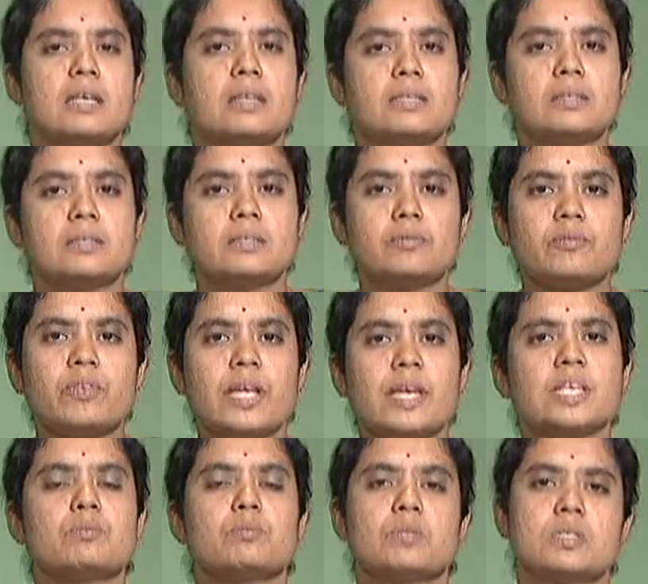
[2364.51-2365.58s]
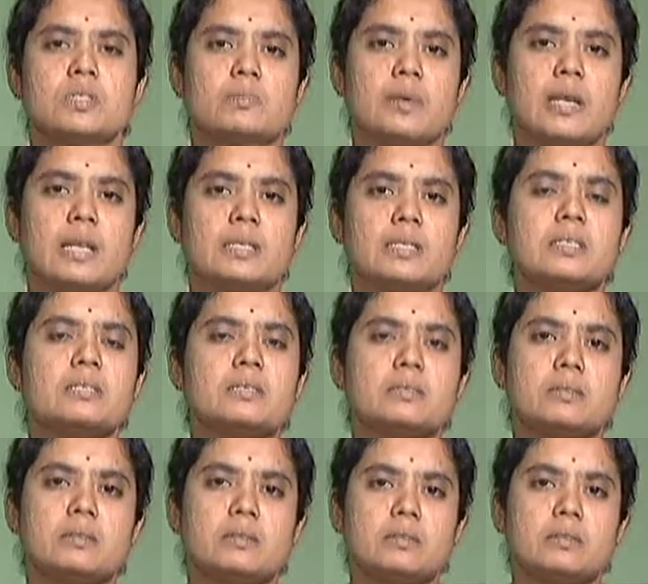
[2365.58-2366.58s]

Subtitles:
in various municipalities